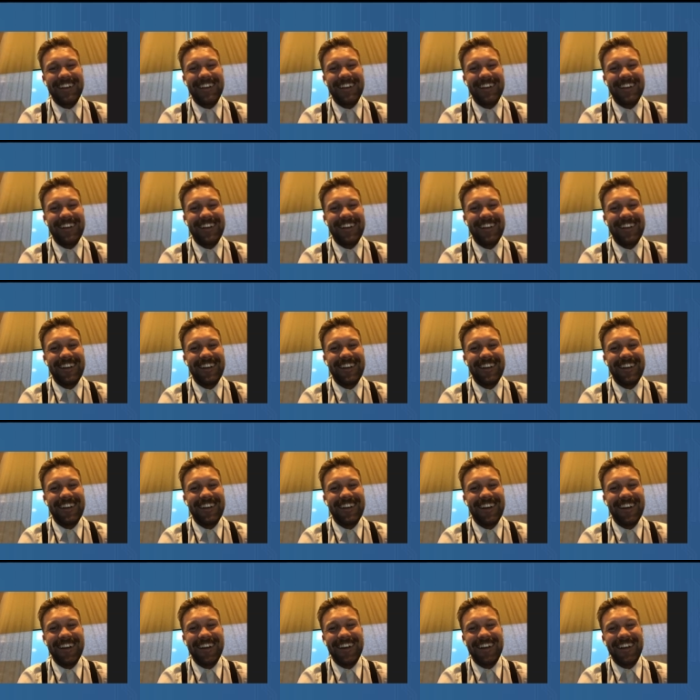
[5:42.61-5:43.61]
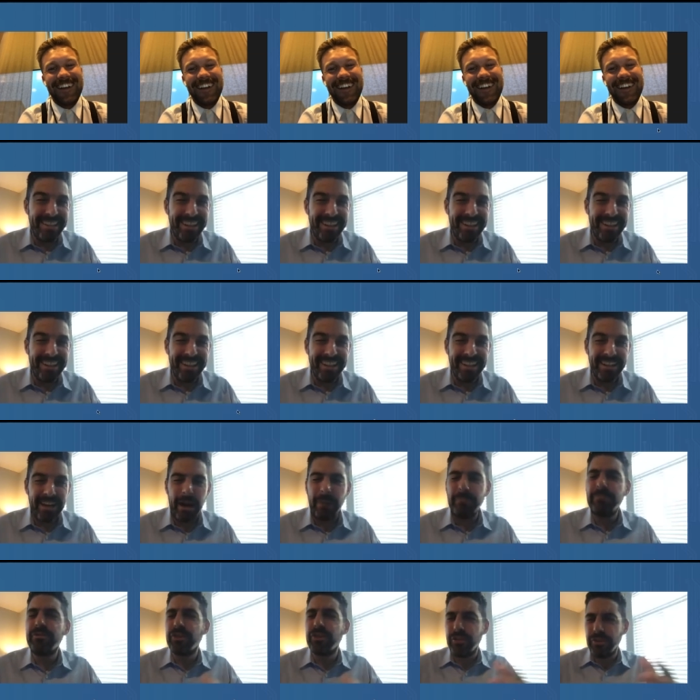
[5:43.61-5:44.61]
Enjoy staying in the,
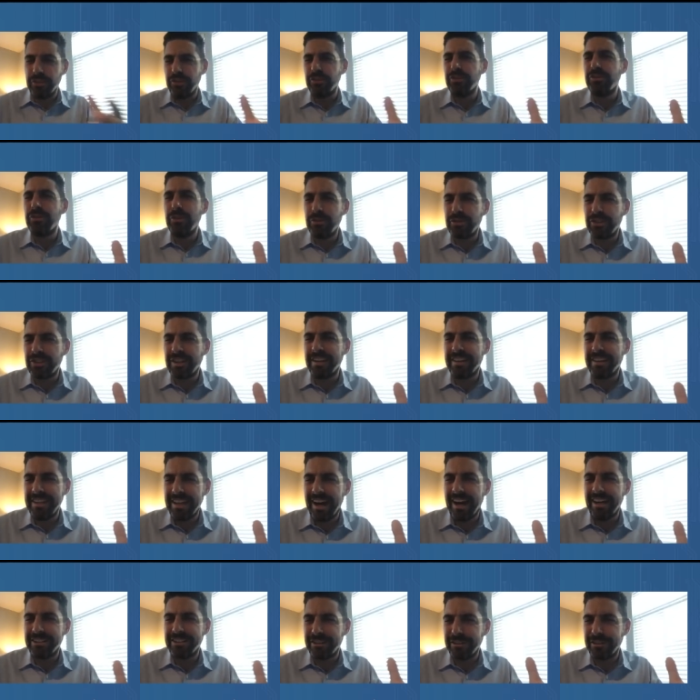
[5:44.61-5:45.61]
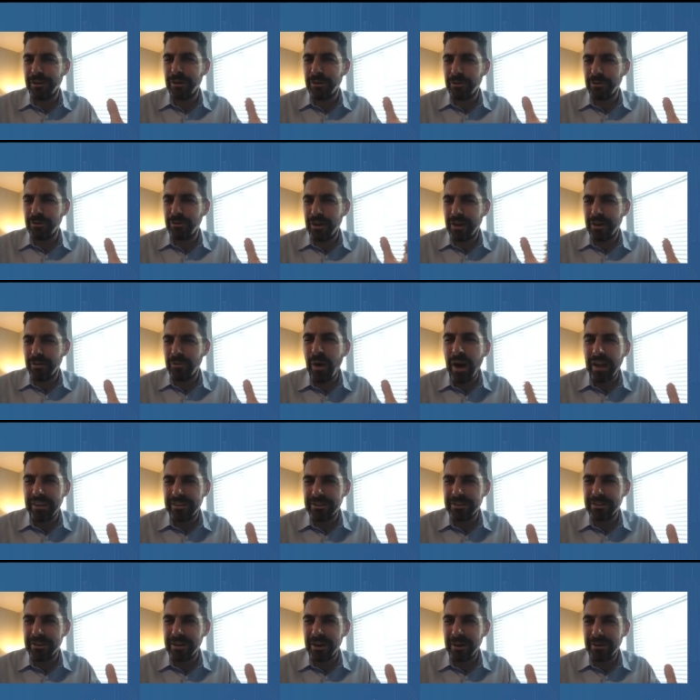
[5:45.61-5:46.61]
I'm sure you're used to the Oslo
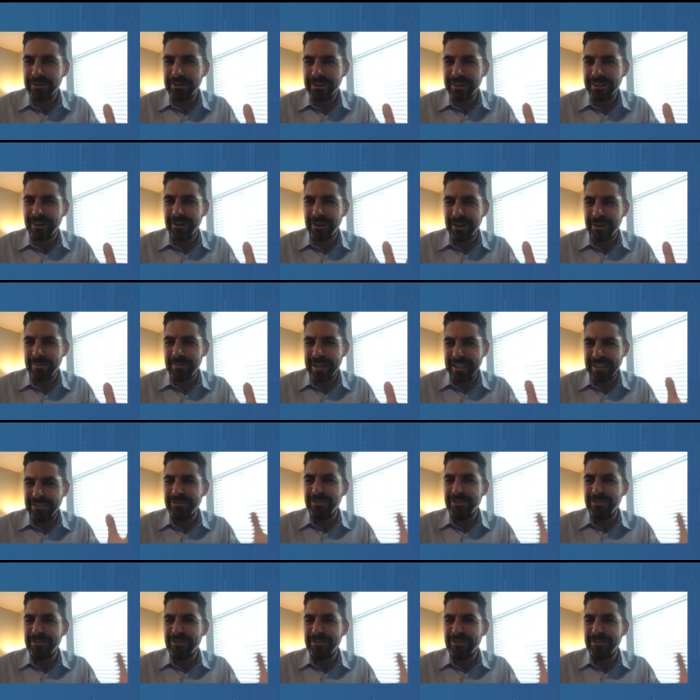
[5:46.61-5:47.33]
weather though. You know what I mean?